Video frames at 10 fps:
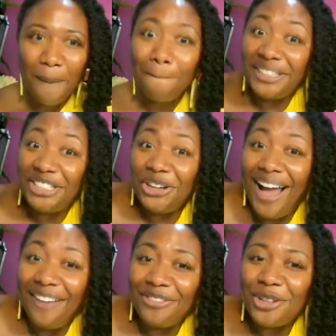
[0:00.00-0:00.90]
But you don't
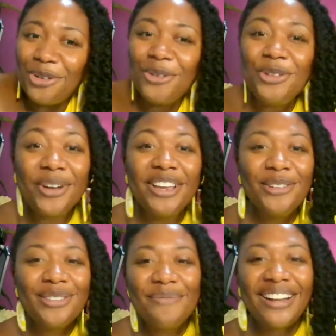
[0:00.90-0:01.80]
have to. You can
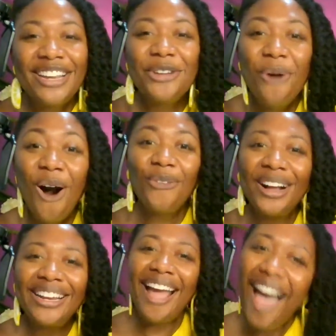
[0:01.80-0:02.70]
use the money you
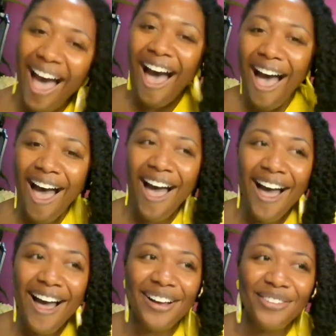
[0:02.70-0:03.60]
already
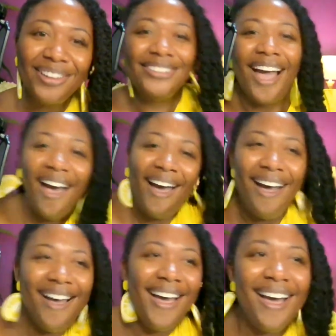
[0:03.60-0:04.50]
have. Yes,
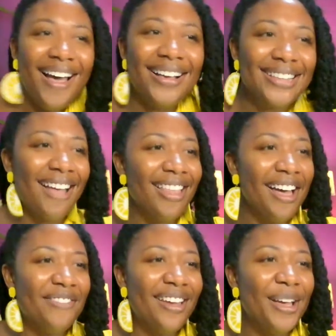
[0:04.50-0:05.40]
I love
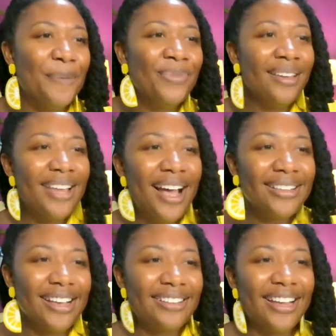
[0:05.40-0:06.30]
it. Yes,
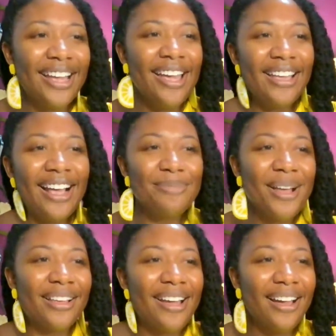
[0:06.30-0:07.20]
Cousin Ed. Yes,
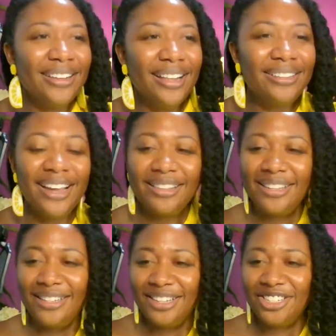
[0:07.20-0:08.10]
Malachi. Yes,
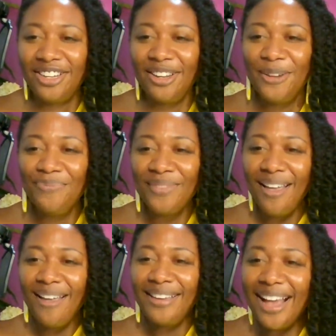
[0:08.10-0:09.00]
Letitia.
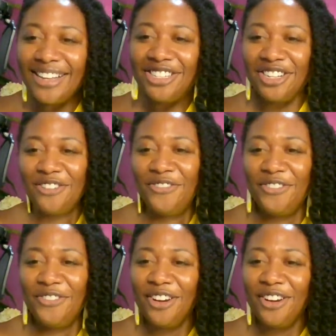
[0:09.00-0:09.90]
Yes,
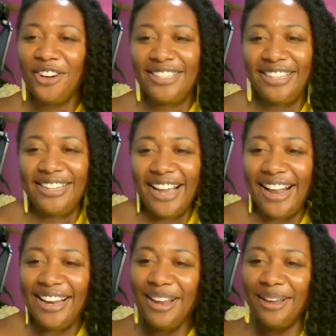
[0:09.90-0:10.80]
Jennifer, Christy,
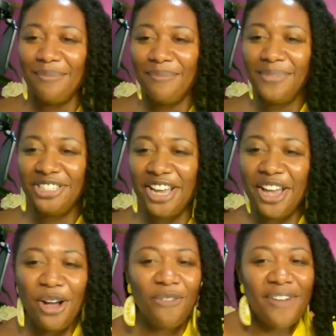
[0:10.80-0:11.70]
Danny,
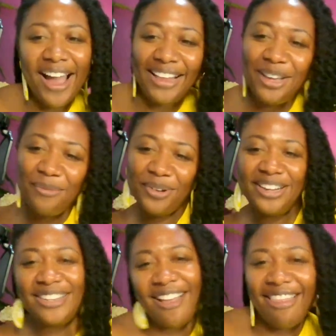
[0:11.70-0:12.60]
Shell, Violet,
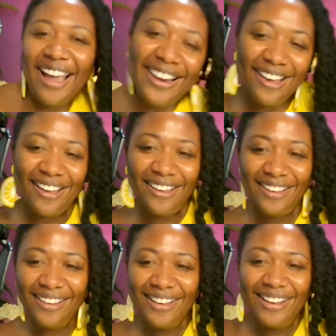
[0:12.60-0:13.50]
Bridget, Elena,
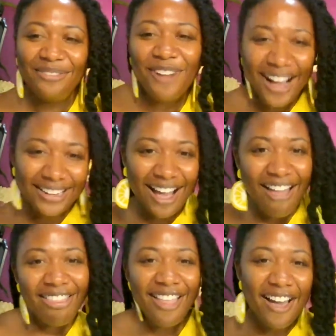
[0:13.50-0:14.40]
Rhonda.
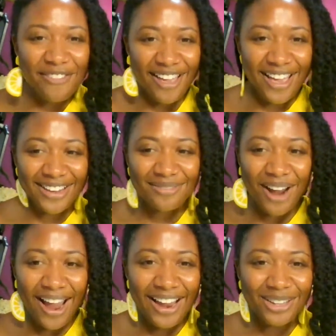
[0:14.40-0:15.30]
I love it,
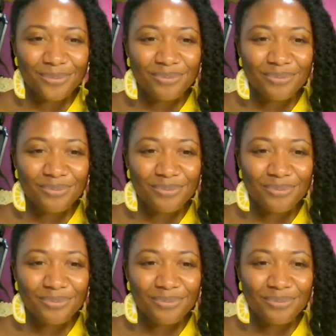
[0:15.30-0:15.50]
right?